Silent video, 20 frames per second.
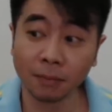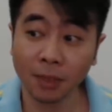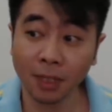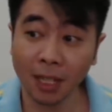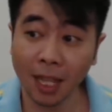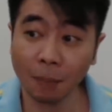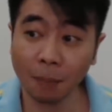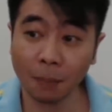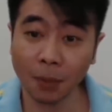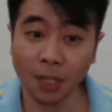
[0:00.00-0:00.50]

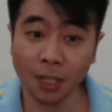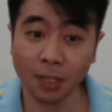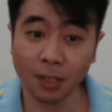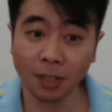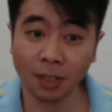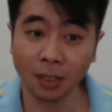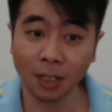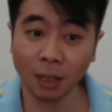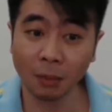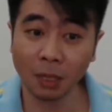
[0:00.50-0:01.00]
Lapis,
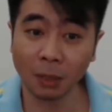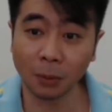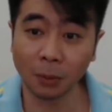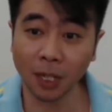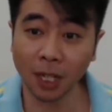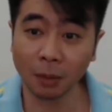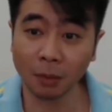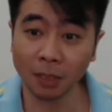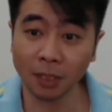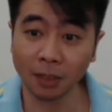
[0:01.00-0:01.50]
Limit
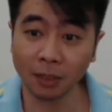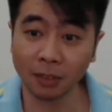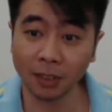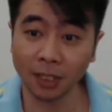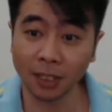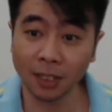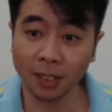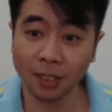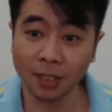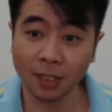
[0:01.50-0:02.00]
Break
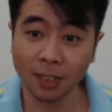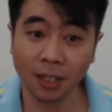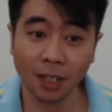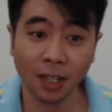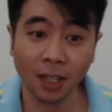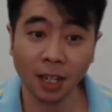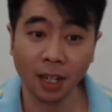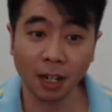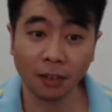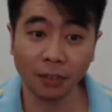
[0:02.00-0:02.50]
materials,
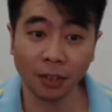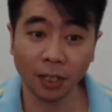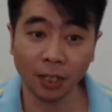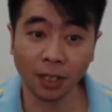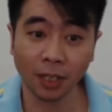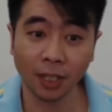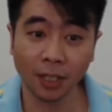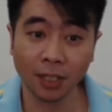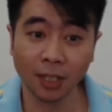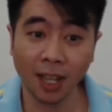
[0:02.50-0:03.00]

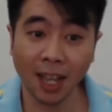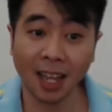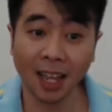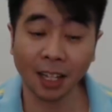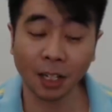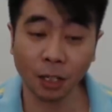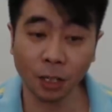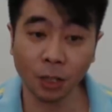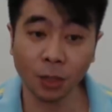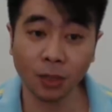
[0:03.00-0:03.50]
everything else.
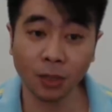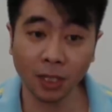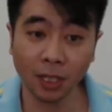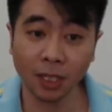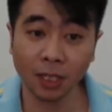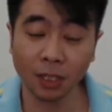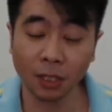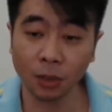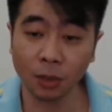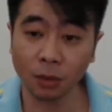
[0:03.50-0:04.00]
I do
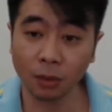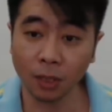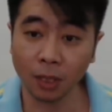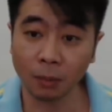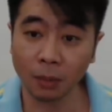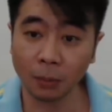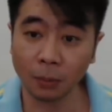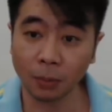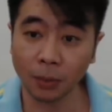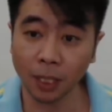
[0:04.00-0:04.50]
need to
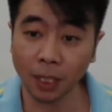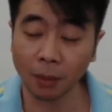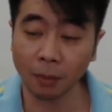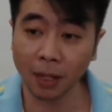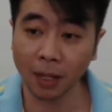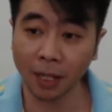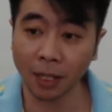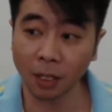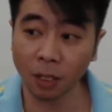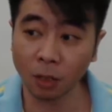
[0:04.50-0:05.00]
Limit Break
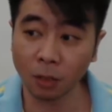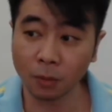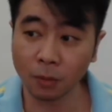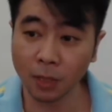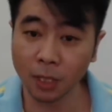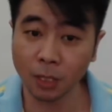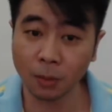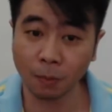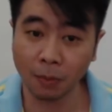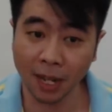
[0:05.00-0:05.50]

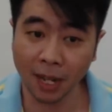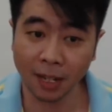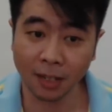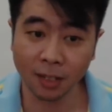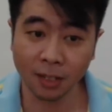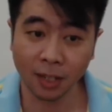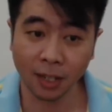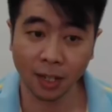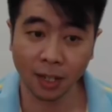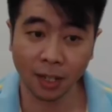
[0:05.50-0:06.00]
Gnomus
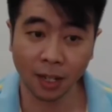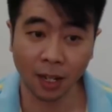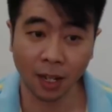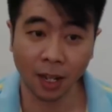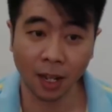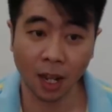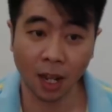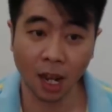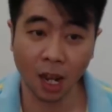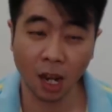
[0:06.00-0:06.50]
Pants and...
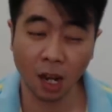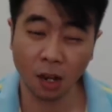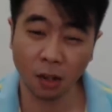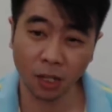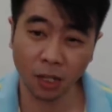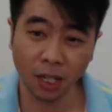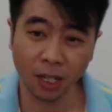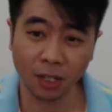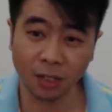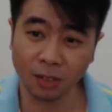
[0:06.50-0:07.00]

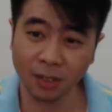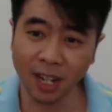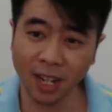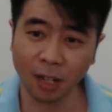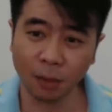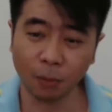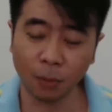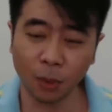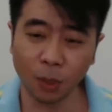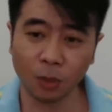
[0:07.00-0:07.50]
Okay,
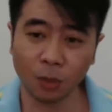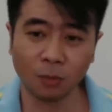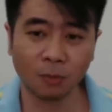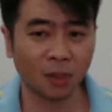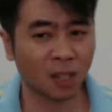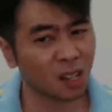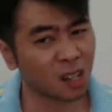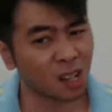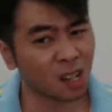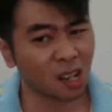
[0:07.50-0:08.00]
Strata Plume.
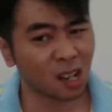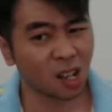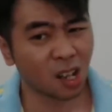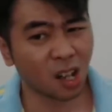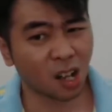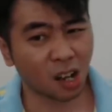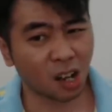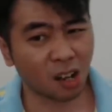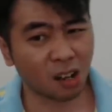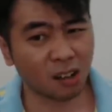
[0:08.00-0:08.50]

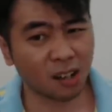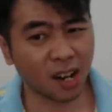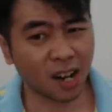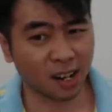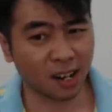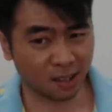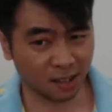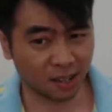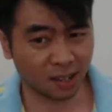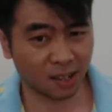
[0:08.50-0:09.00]

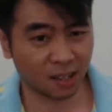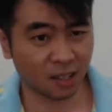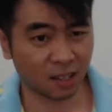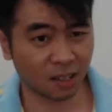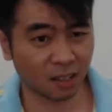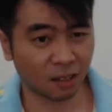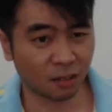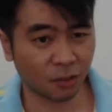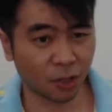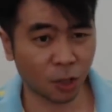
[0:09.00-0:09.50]
Alright,
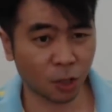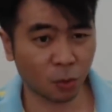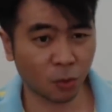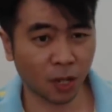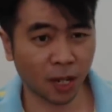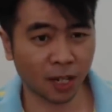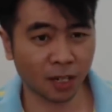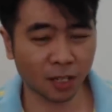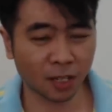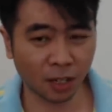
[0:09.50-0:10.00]
first
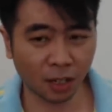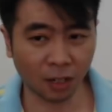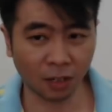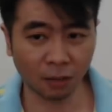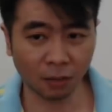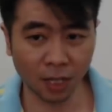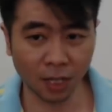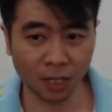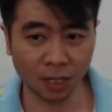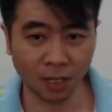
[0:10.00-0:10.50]
one's
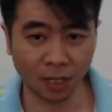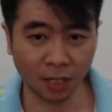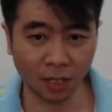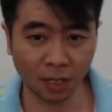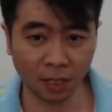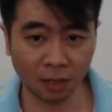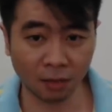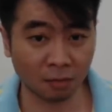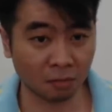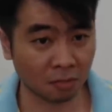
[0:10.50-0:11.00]
always
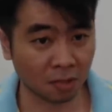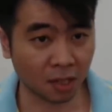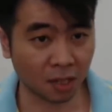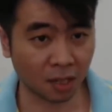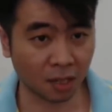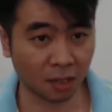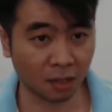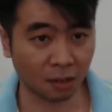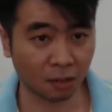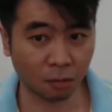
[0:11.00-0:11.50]
the
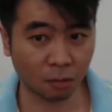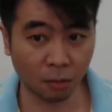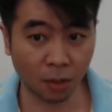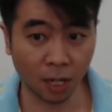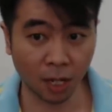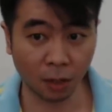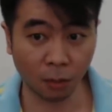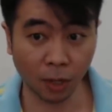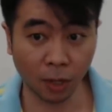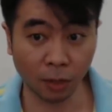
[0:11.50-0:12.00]
uh,
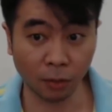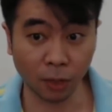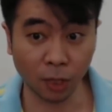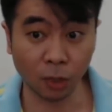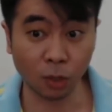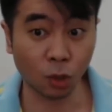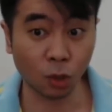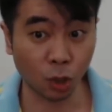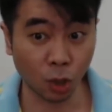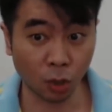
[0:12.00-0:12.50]
one where we
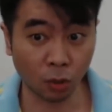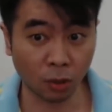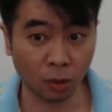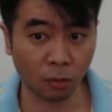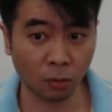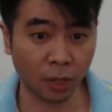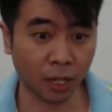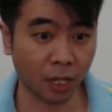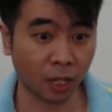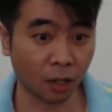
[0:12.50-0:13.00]
threw
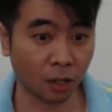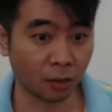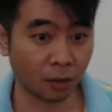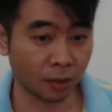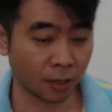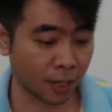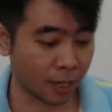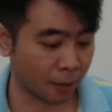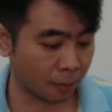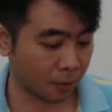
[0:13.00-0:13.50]
away
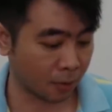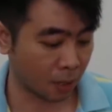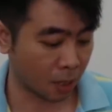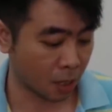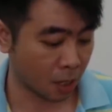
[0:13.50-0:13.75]
all that